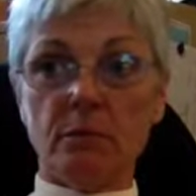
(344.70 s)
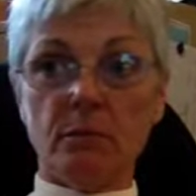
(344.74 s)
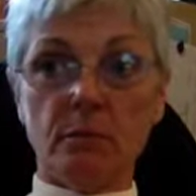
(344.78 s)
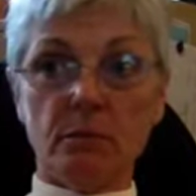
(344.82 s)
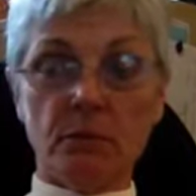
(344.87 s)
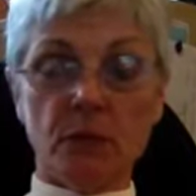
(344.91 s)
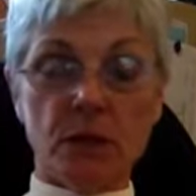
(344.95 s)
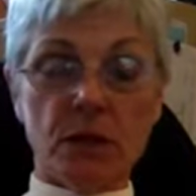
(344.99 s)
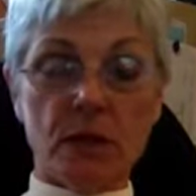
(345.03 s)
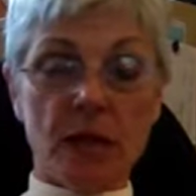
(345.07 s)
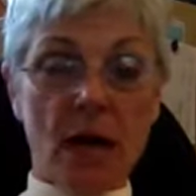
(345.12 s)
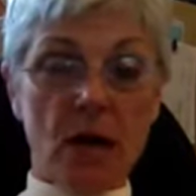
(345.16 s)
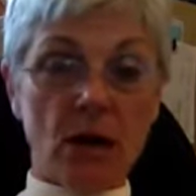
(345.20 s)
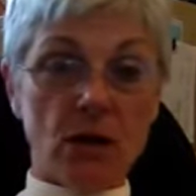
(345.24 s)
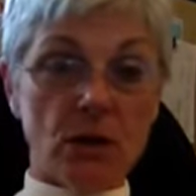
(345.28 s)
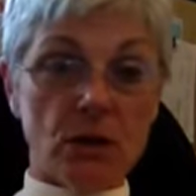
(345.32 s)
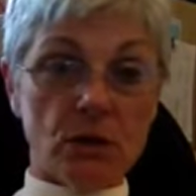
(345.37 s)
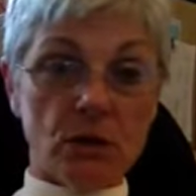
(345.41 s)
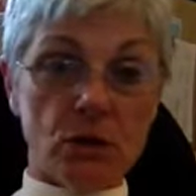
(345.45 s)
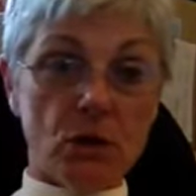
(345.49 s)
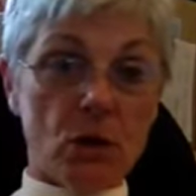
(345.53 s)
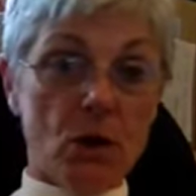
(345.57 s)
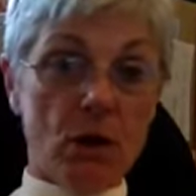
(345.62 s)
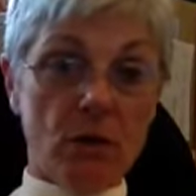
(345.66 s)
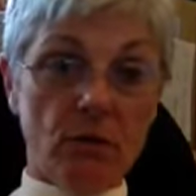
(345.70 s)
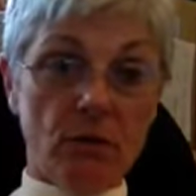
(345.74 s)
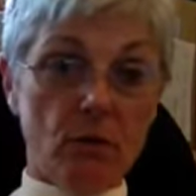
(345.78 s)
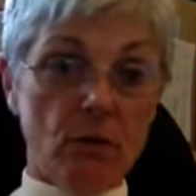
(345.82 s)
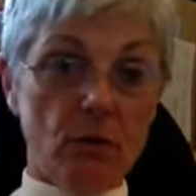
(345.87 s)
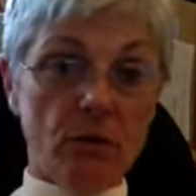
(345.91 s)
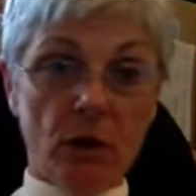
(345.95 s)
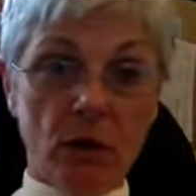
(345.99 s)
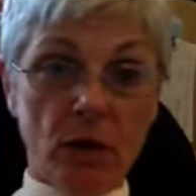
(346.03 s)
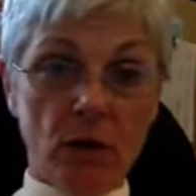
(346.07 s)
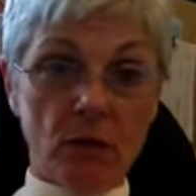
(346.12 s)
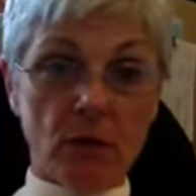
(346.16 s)
Star of a
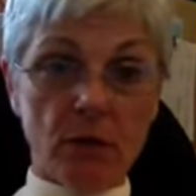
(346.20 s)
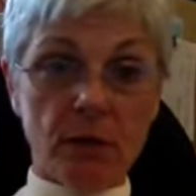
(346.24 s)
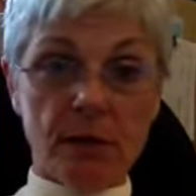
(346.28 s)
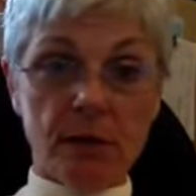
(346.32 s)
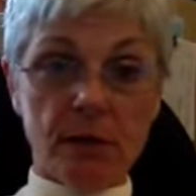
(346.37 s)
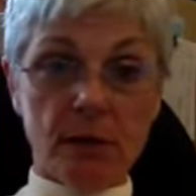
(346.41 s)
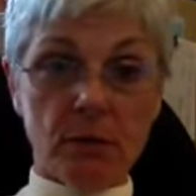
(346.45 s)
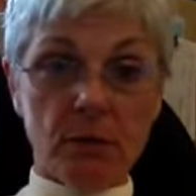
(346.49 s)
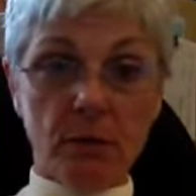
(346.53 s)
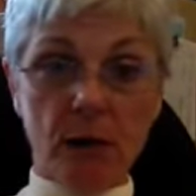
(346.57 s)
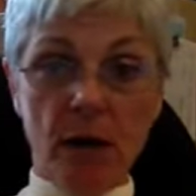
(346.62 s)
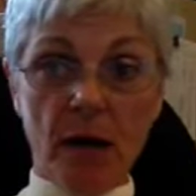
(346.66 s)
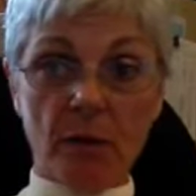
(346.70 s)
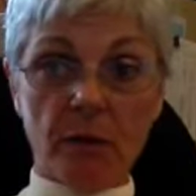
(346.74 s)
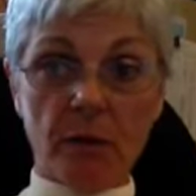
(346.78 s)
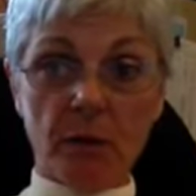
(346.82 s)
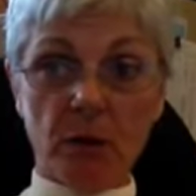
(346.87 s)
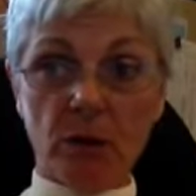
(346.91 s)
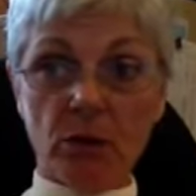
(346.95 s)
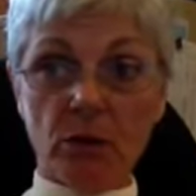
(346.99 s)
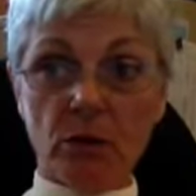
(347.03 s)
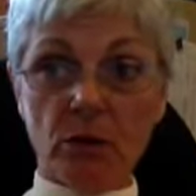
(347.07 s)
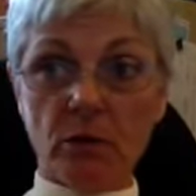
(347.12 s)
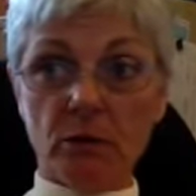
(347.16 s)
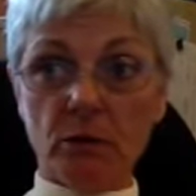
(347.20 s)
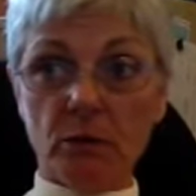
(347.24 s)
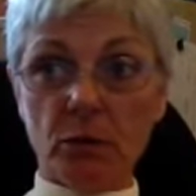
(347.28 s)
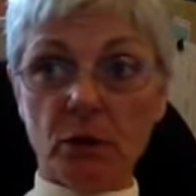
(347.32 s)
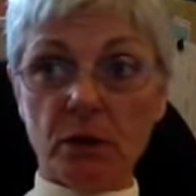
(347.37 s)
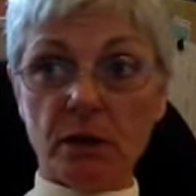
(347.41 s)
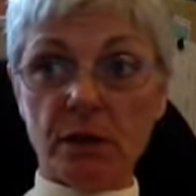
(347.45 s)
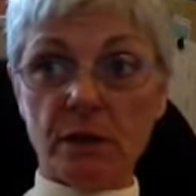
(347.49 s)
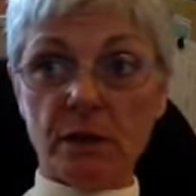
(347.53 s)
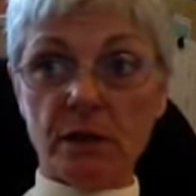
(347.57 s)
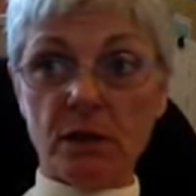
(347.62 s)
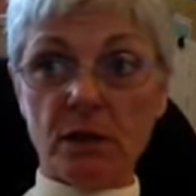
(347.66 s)
very recent popular
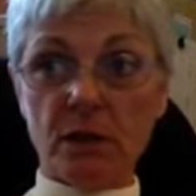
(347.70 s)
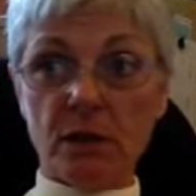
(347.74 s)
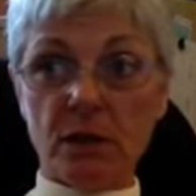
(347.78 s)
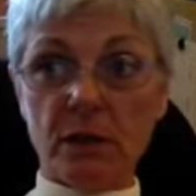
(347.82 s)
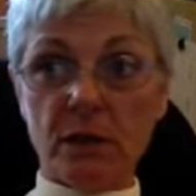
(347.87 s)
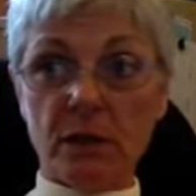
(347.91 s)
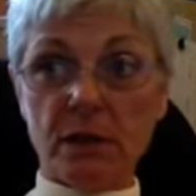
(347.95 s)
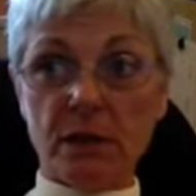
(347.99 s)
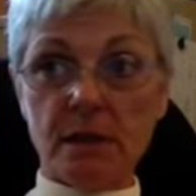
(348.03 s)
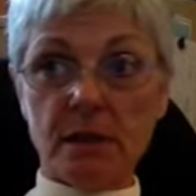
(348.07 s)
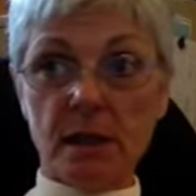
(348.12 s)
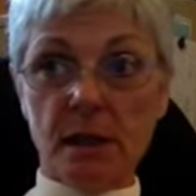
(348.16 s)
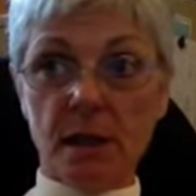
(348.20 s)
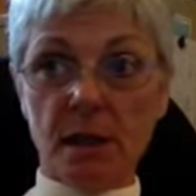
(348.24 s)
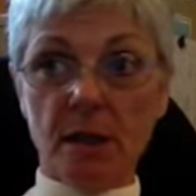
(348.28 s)
book series.